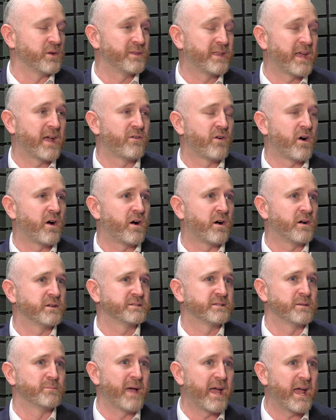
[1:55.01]
There are
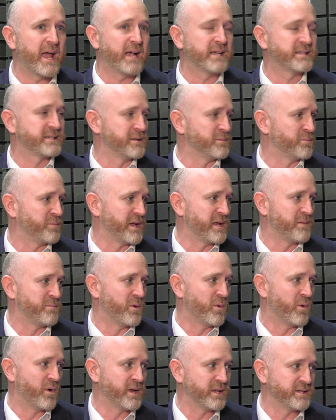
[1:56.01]
some excellent
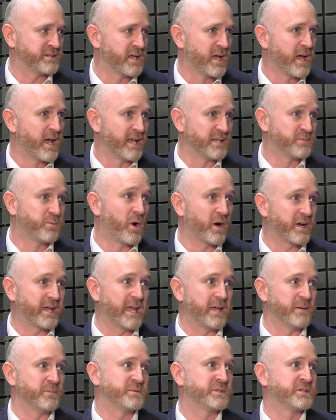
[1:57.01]
people, and it's what
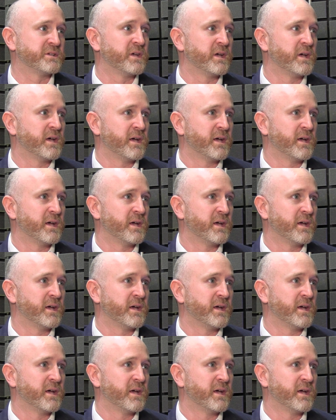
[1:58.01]
keeps